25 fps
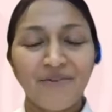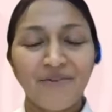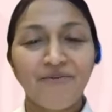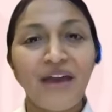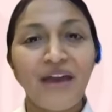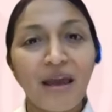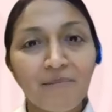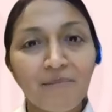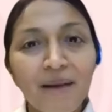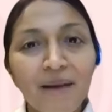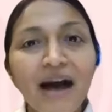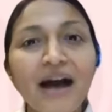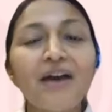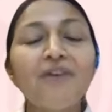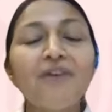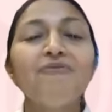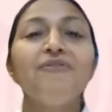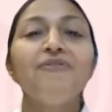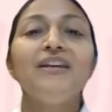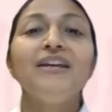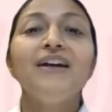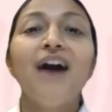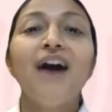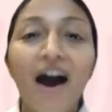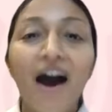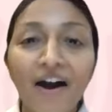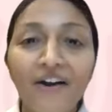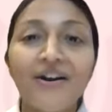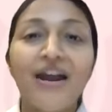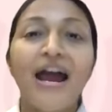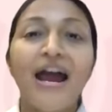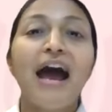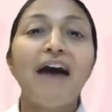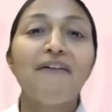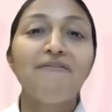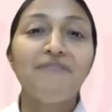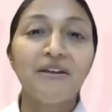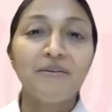whereby we are
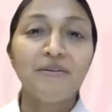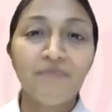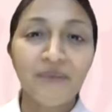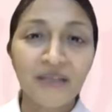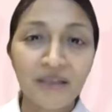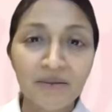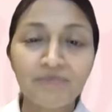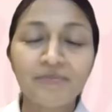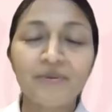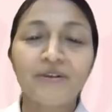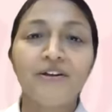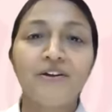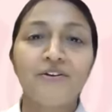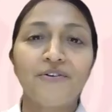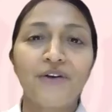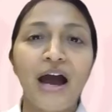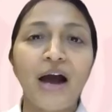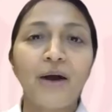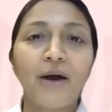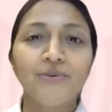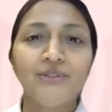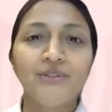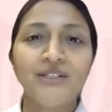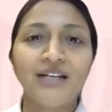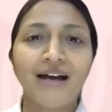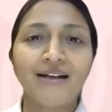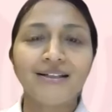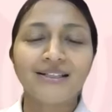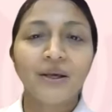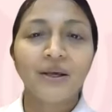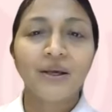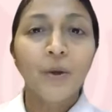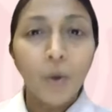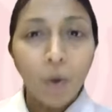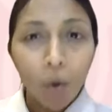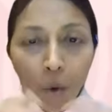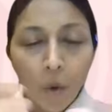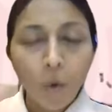having people around us
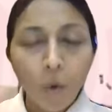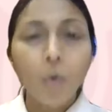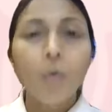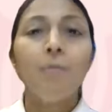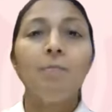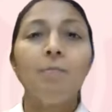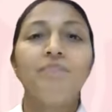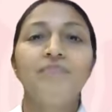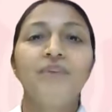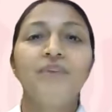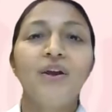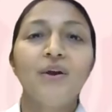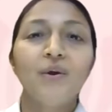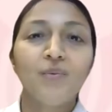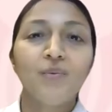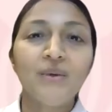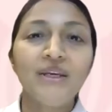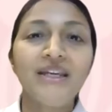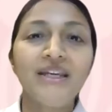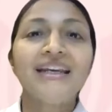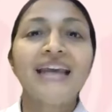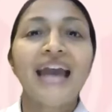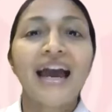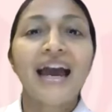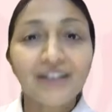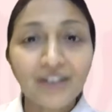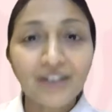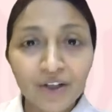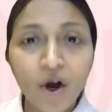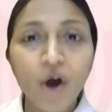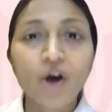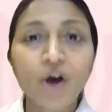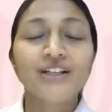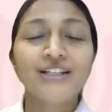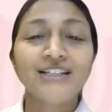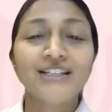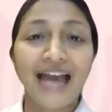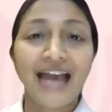whom we can
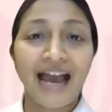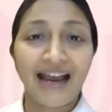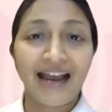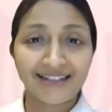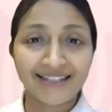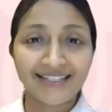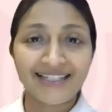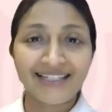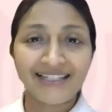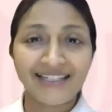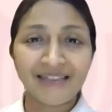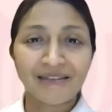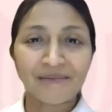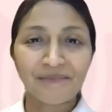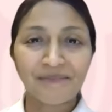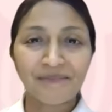contact